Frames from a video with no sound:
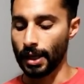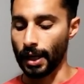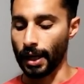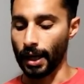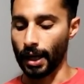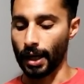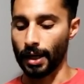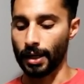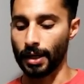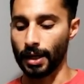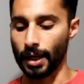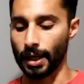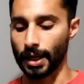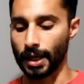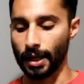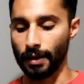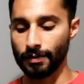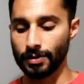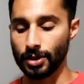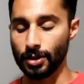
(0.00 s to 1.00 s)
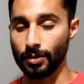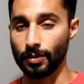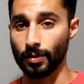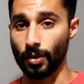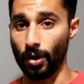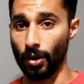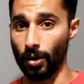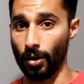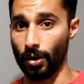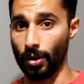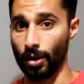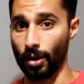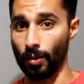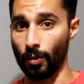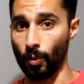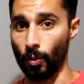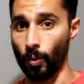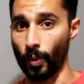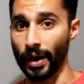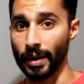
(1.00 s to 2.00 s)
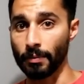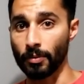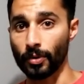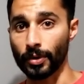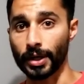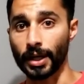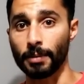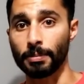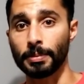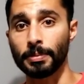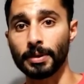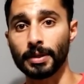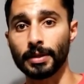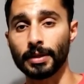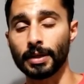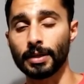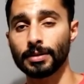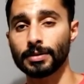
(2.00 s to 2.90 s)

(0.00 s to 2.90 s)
and it gives you way more capability.